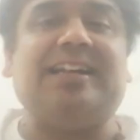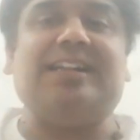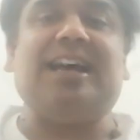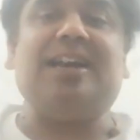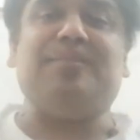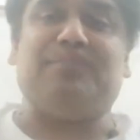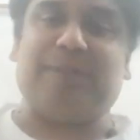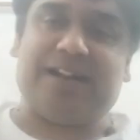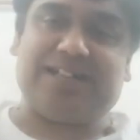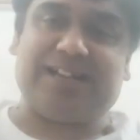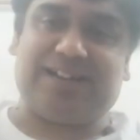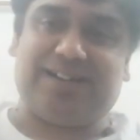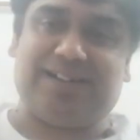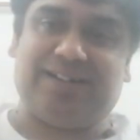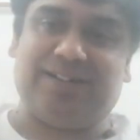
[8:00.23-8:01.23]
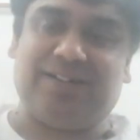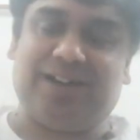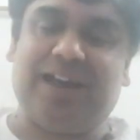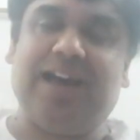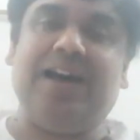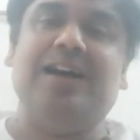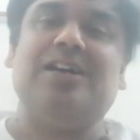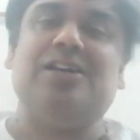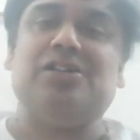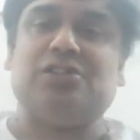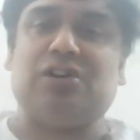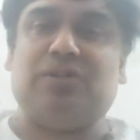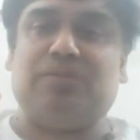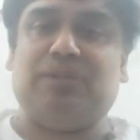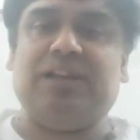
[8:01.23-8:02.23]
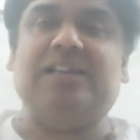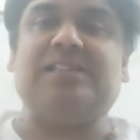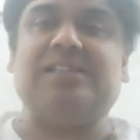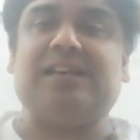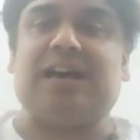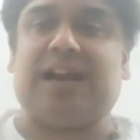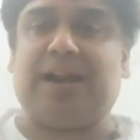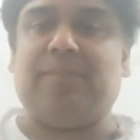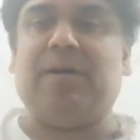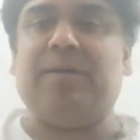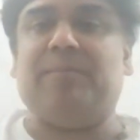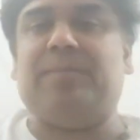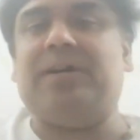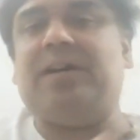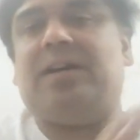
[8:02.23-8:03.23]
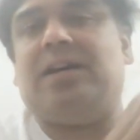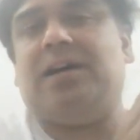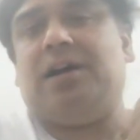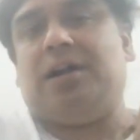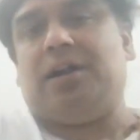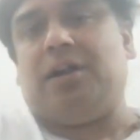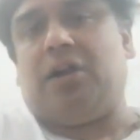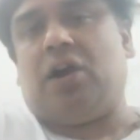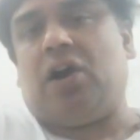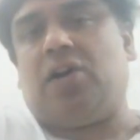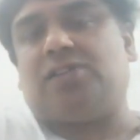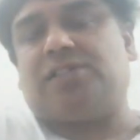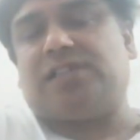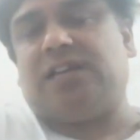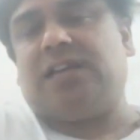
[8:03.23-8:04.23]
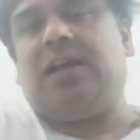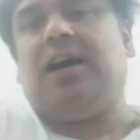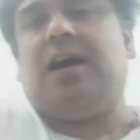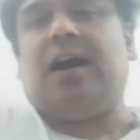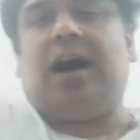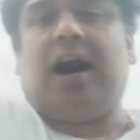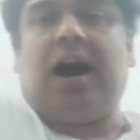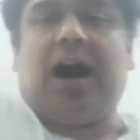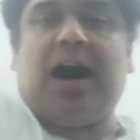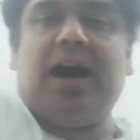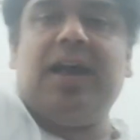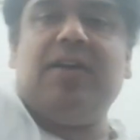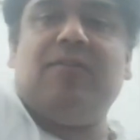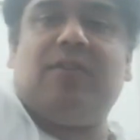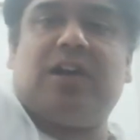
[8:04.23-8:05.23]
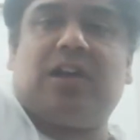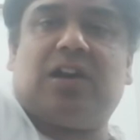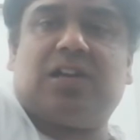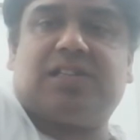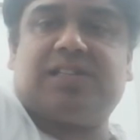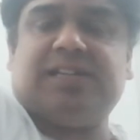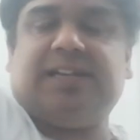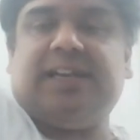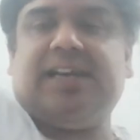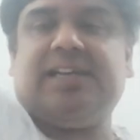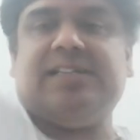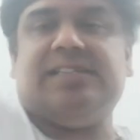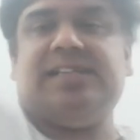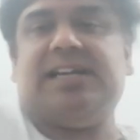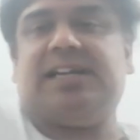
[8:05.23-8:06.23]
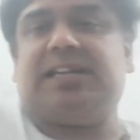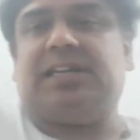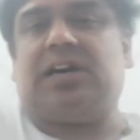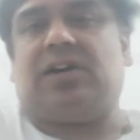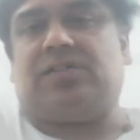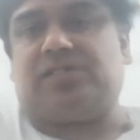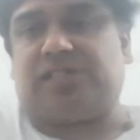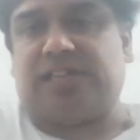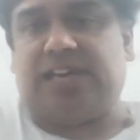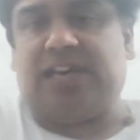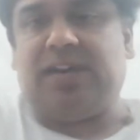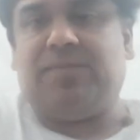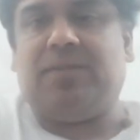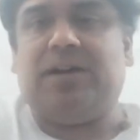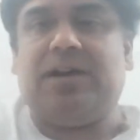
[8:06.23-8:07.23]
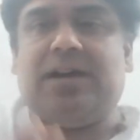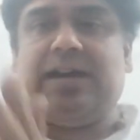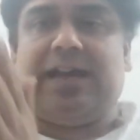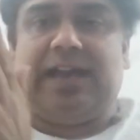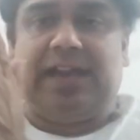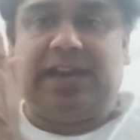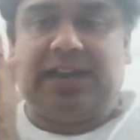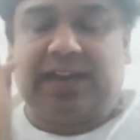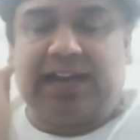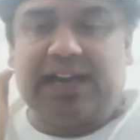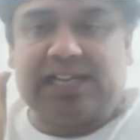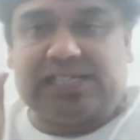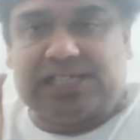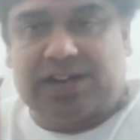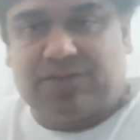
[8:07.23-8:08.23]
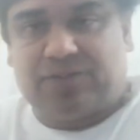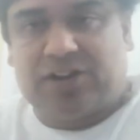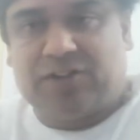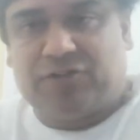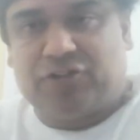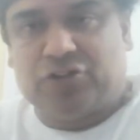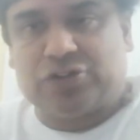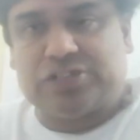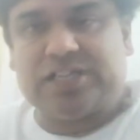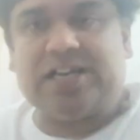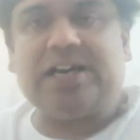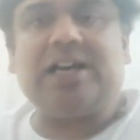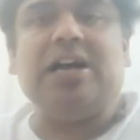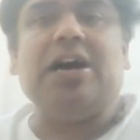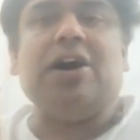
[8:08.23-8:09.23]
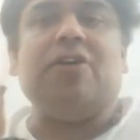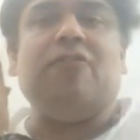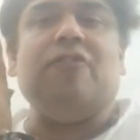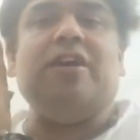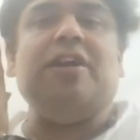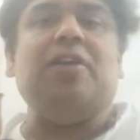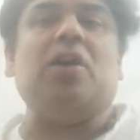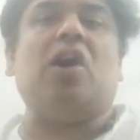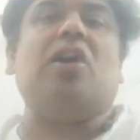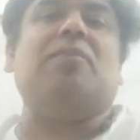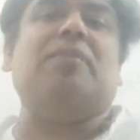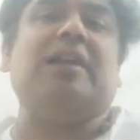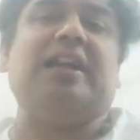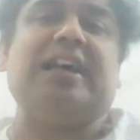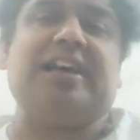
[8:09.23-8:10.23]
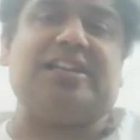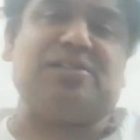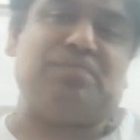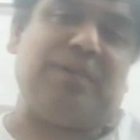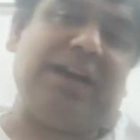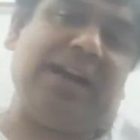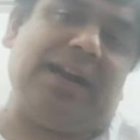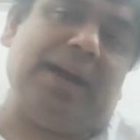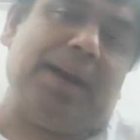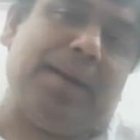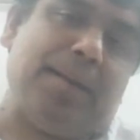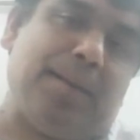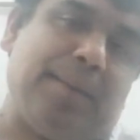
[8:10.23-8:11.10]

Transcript: than pressure. Okay. So please remember, nozzle, high velocity jet of steam. In the case of diffuser, we normally expect